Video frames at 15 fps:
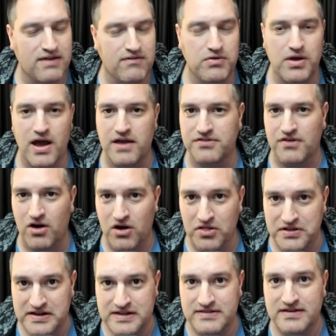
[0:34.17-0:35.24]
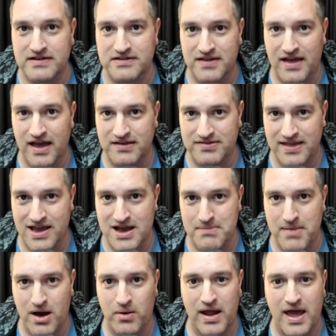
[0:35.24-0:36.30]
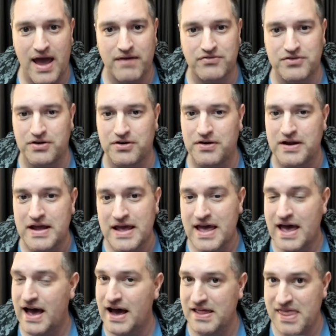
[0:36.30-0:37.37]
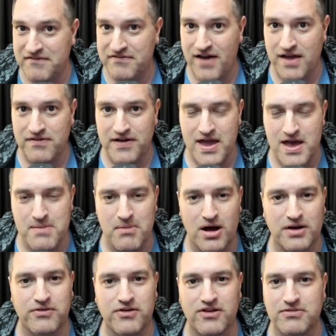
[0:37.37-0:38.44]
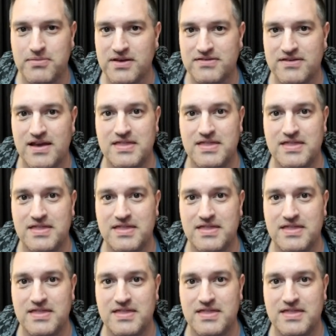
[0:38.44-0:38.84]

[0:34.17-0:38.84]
Give you guys all the details as they come out after that 5 a.m. on Christmas.